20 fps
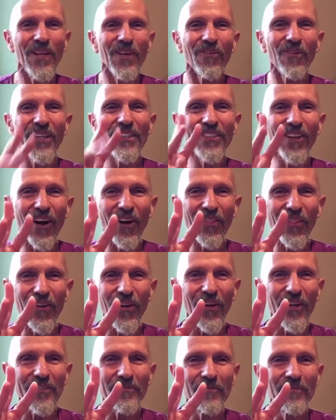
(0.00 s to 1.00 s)
What's our
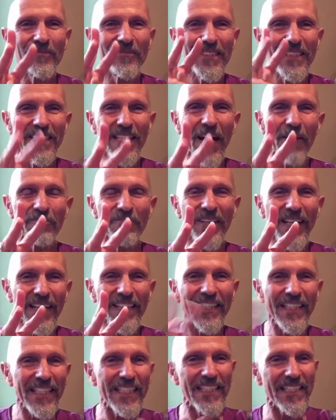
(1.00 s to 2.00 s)
third step
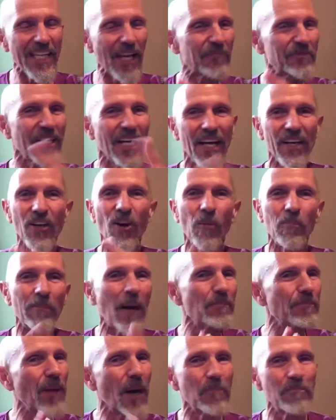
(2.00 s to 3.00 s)
then? These steps got to go
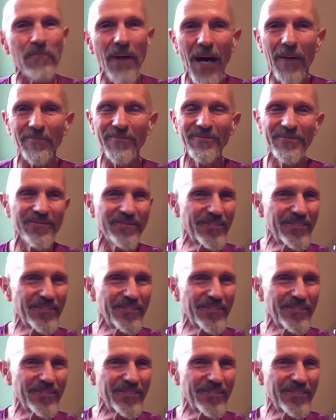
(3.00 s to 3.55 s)
bump, bump, bump.